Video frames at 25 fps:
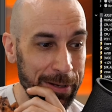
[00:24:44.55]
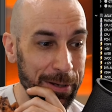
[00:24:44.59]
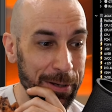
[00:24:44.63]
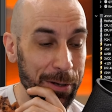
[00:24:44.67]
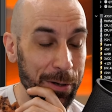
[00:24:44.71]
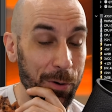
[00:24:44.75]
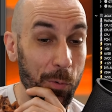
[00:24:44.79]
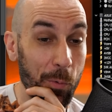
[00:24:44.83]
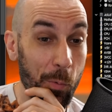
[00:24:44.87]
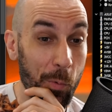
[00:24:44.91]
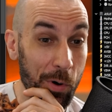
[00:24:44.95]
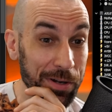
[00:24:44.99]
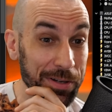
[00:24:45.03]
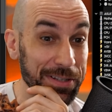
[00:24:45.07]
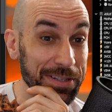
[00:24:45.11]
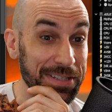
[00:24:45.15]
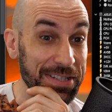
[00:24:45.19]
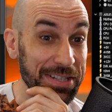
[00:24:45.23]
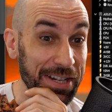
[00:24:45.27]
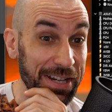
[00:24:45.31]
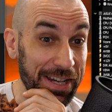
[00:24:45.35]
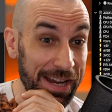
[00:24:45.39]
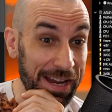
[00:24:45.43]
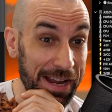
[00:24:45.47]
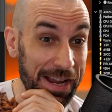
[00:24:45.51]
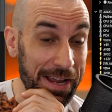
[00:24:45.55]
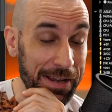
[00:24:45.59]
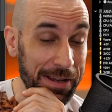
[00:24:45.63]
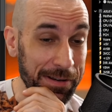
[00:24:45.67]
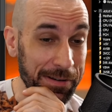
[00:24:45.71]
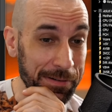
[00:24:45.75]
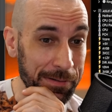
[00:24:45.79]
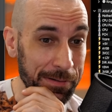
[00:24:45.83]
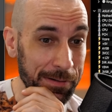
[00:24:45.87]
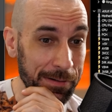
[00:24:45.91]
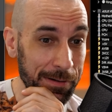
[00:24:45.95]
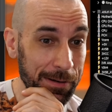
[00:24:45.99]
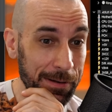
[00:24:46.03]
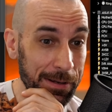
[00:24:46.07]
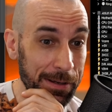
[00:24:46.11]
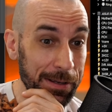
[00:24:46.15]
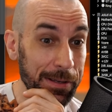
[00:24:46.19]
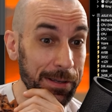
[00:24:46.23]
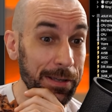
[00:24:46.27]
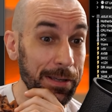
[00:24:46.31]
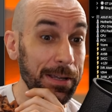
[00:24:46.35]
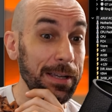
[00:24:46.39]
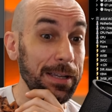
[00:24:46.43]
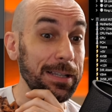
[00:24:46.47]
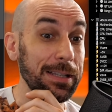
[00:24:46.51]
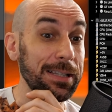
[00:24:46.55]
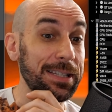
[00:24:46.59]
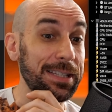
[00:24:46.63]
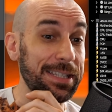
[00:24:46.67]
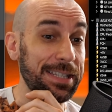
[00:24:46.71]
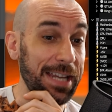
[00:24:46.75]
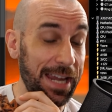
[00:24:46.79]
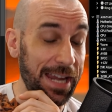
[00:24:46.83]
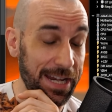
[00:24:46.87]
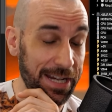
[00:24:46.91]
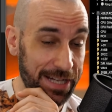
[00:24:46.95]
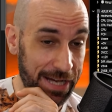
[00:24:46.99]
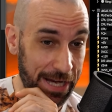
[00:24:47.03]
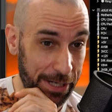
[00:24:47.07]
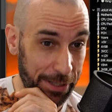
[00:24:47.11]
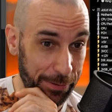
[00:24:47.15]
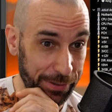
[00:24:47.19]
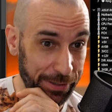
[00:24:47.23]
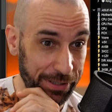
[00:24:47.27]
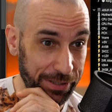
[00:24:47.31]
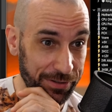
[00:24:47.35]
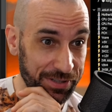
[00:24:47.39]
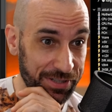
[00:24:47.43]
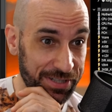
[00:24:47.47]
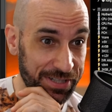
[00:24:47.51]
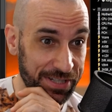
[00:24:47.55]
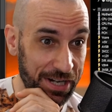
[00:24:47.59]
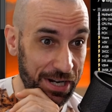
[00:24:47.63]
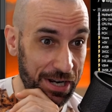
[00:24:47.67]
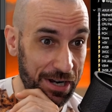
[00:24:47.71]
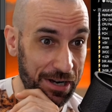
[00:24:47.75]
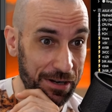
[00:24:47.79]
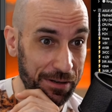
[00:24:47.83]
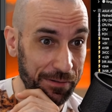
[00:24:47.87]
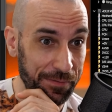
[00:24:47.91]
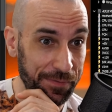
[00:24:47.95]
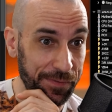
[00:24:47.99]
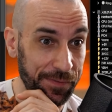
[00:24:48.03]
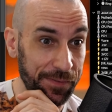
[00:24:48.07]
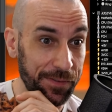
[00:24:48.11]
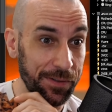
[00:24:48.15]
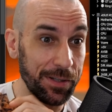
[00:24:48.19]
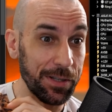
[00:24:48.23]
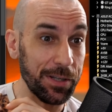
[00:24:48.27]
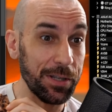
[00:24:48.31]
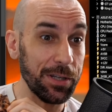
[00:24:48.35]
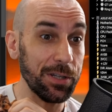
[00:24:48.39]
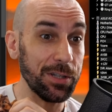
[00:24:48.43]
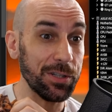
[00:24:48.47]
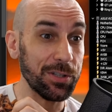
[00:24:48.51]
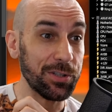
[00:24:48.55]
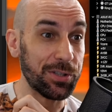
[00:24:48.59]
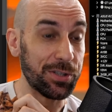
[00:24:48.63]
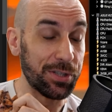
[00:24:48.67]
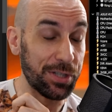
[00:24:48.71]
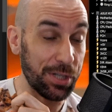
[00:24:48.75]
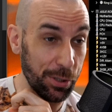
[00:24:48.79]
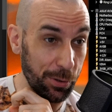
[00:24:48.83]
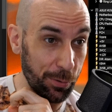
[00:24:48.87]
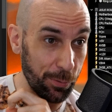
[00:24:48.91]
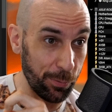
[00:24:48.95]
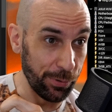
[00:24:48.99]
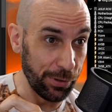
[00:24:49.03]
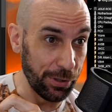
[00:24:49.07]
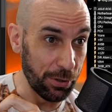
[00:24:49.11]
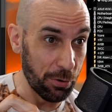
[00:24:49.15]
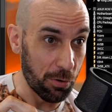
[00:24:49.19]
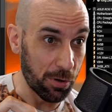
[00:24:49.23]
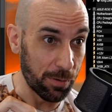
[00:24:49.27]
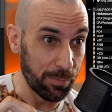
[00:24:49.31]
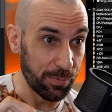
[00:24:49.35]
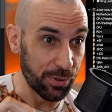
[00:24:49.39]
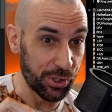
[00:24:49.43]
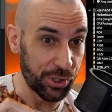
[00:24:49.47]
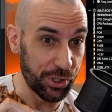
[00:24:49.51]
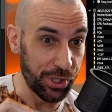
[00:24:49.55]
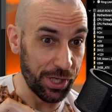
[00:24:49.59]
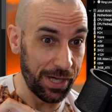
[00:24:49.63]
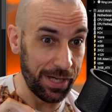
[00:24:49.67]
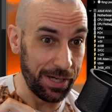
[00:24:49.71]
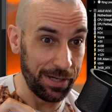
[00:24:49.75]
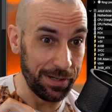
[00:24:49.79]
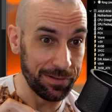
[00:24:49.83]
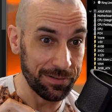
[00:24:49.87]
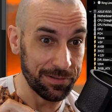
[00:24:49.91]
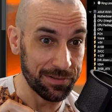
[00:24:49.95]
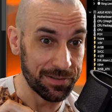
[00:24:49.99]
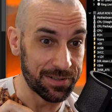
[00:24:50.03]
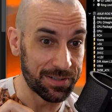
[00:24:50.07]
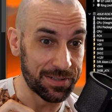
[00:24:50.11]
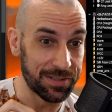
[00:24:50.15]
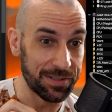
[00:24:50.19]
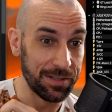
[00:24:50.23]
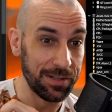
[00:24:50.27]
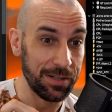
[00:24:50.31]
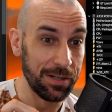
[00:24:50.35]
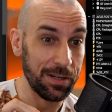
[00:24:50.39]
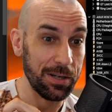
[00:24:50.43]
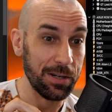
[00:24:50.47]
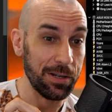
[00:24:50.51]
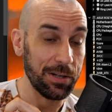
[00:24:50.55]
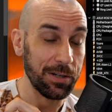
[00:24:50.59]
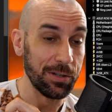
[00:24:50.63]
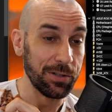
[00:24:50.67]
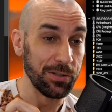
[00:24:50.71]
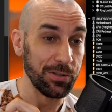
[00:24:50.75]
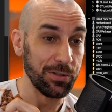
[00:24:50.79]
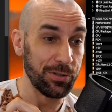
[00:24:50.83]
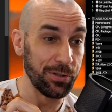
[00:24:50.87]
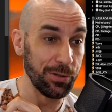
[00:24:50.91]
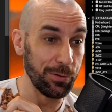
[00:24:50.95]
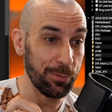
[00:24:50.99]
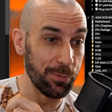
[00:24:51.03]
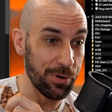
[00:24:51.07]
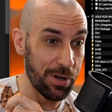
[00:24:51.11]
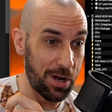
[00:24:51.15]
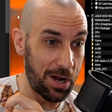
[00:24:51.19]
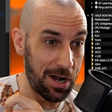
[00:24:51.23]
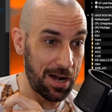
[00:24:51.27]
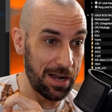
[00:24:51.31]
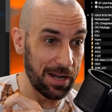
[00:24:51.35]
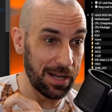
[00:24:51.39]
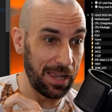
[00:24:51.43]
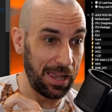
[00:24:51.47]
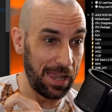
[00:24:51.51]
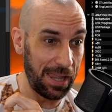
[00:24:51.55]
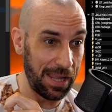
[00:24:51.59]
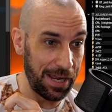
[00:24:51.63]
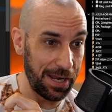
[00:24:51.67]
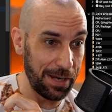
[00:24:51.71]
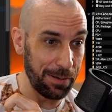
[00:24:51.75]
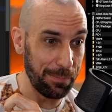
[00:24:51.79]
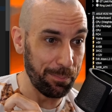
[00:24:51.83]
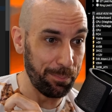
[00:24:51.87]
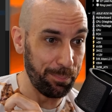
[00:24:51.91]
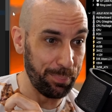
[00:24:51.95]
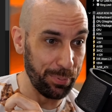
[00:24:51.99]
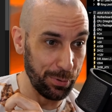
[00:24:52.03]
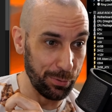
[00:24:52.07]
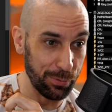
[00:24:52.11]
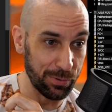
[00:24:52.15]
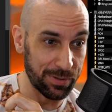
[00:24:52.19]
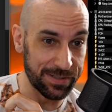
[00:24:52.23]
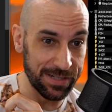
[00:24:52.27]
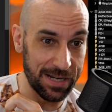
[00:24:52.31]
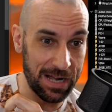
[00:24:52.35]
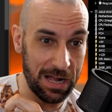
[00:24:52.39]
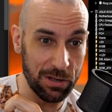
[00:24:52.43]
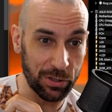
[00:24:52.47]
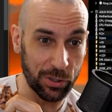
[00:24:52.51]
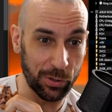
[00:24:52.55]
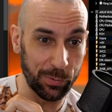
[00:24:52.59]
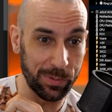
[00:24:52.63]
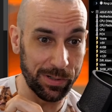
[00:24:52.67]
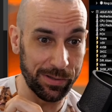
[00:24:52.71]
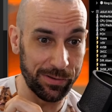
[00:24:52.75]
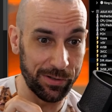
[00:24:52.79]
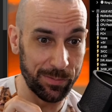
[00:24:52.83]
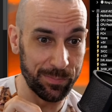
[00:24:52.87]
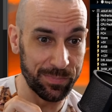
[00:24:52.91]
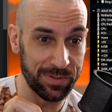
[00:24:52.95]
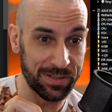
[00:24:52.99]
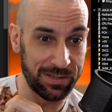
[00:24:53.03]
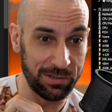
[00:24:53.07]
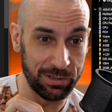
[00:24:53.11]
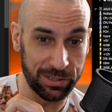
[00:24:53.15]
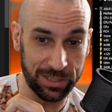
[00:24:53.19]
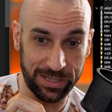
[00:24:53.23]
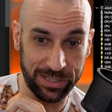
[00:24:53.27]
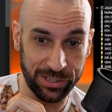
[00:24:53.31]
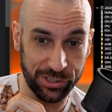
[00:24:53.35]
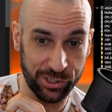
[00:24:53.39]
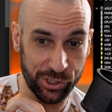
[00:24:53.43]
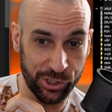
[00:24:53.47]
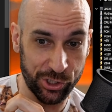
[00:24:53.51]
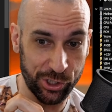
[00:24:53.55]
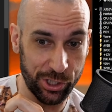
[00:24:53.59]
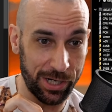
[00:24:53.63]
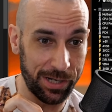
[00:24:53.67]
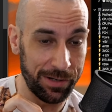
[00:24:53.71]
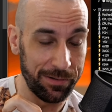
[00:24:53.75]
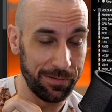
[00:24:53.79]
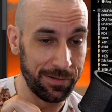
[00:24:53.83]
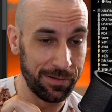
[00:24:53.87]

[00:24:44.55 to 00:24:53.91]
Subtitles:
Once again, take care of yourself. Tune your machines. Do not let boost algorithms. Look at this shit.